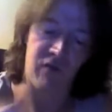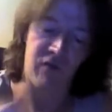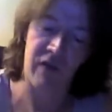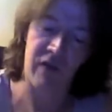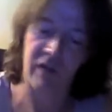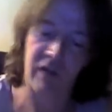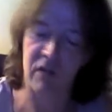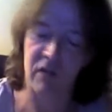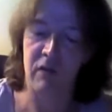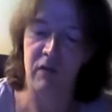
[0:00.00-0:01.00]
But that
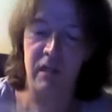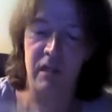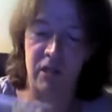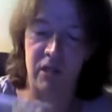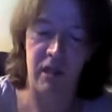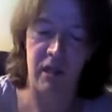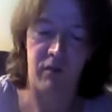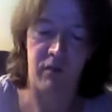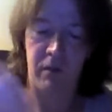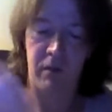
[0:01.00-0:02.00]
flavor that was already in the
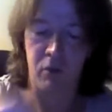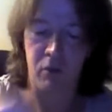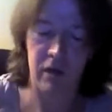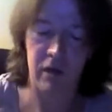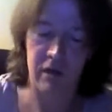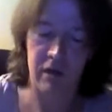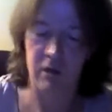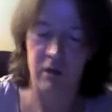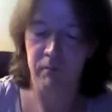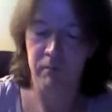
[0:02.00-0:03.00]
skillet from that pork
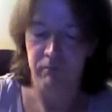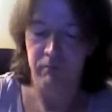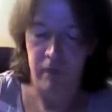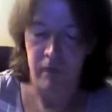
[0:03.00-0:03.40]
I cooked,